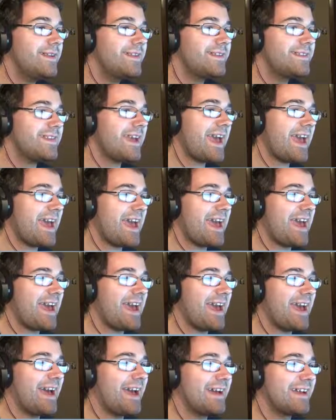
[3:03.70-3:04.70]

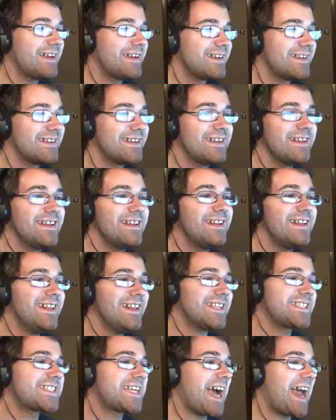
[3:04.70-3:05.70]
Yeah!
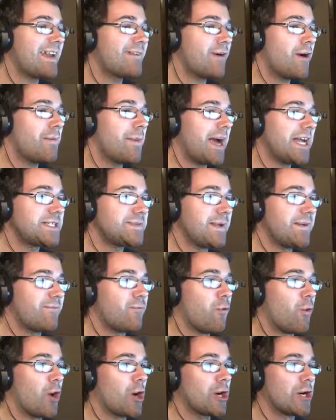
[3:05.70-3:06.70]
This kind of reminds me of
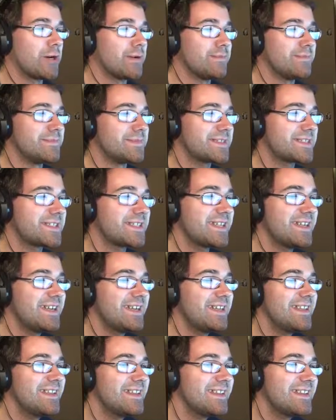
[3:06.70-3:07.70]
Worms.
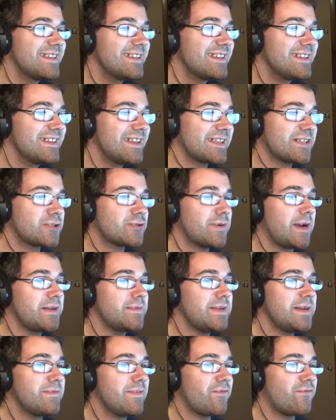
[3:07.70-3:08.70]
Like, this reminds
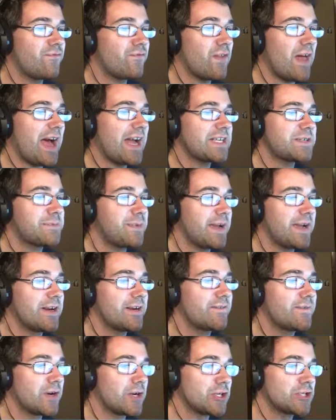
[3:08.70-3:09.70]
me of a Flash player
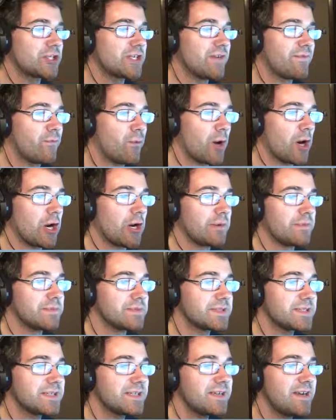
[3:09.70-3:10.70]
version of
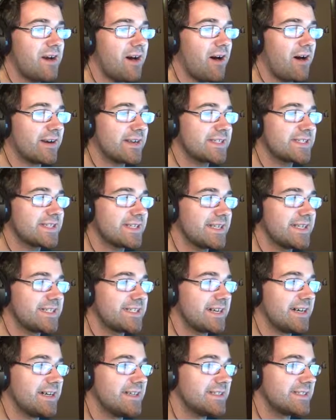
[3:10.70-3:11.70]
Worms. Honestly, it
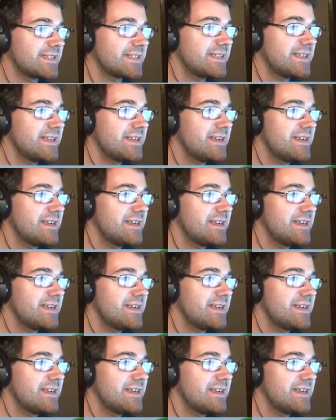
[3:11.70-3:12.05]
does.